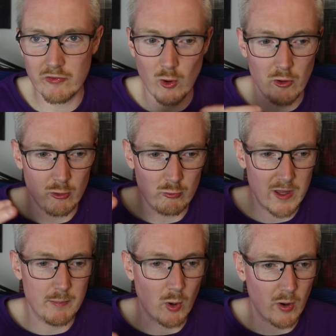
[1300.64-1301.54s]
for the
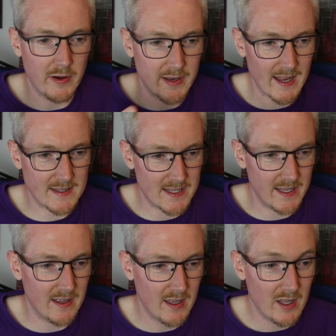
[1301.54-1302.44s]
Reborn
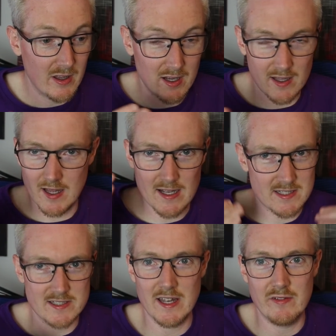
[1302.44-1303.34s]
Dante. As
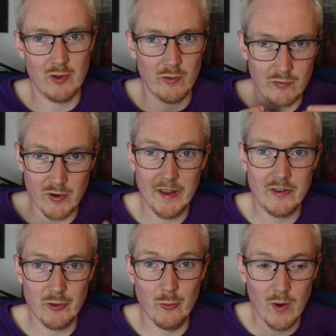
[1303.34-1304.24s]
I said, feel free
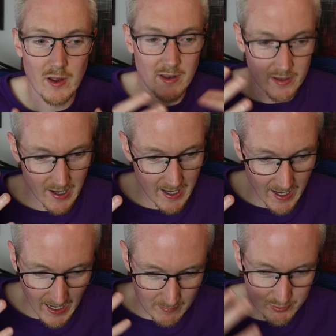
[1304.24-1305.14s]
to
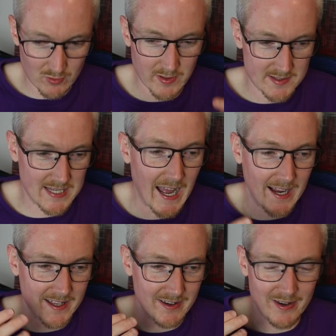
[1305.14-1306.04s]
absolutely
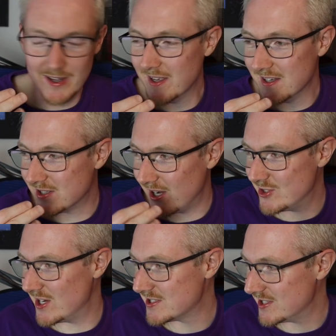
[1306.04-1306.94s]
attack and
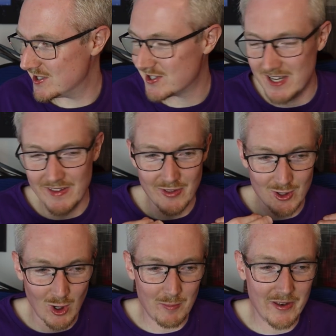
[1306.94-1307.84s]
digest this in the
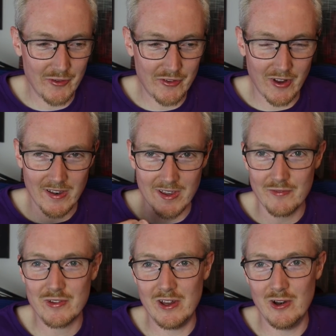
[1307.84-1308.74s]
comments. I'd
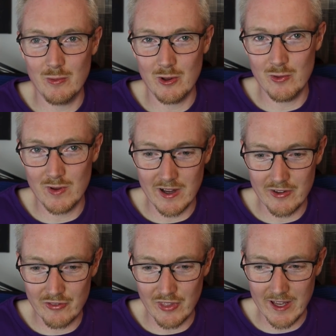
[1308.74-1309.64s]
love to hear what you
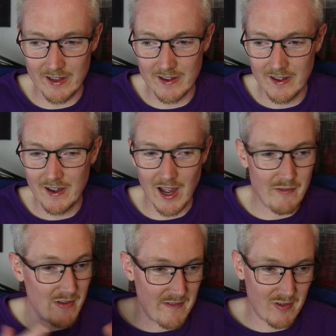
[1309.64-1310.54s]
guys think.
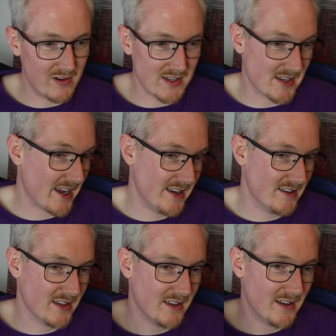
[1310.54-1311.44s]
I've never designed,